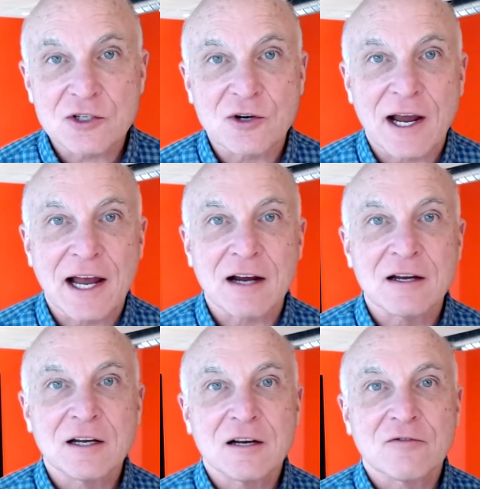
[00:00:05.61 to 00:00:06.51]
track
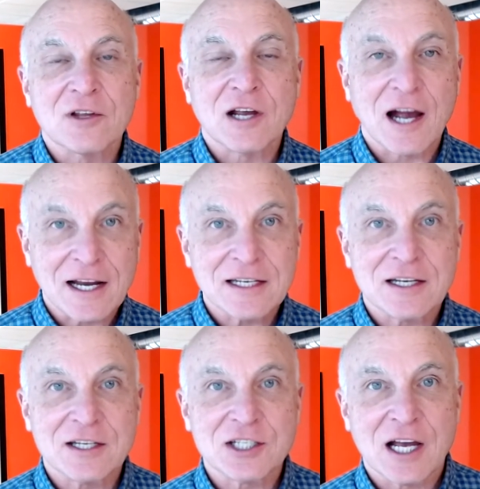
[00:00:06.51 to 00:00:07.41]
for the Content
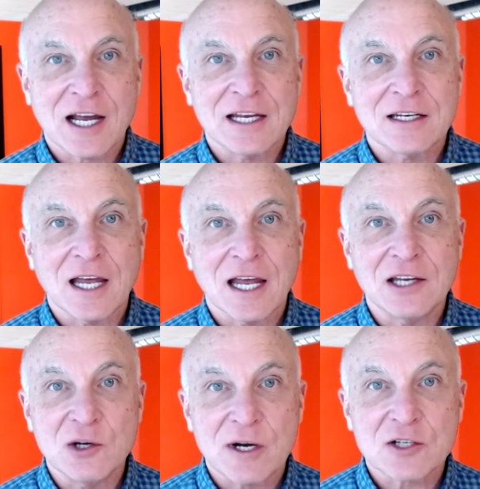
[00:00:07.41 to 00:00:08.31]
Design and
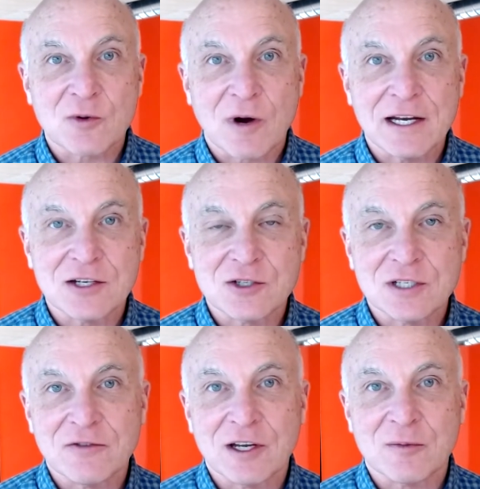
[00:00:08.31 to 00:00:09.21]
UX Writing
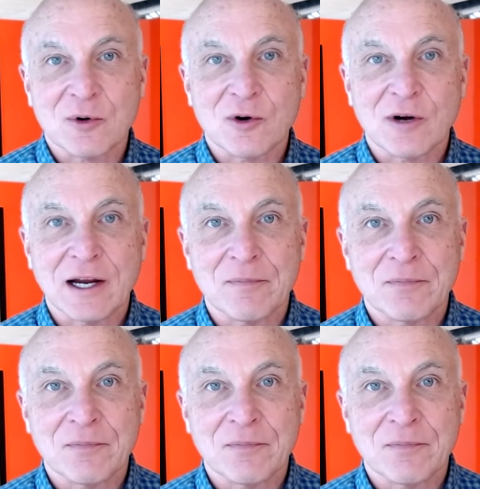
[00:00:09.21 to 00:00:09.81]
Certificate Program.